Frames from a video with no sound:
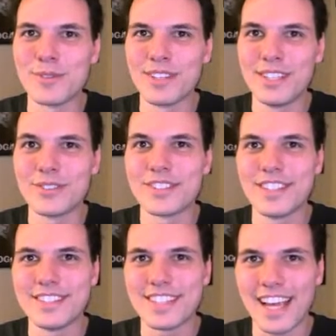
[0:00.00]
really interested
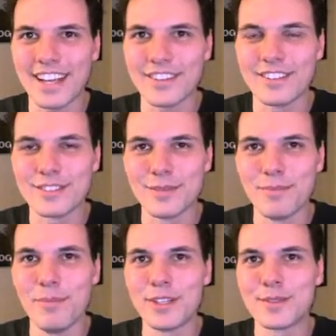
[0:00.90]
in tackling some
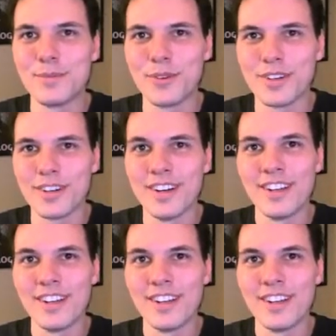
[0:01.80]
much more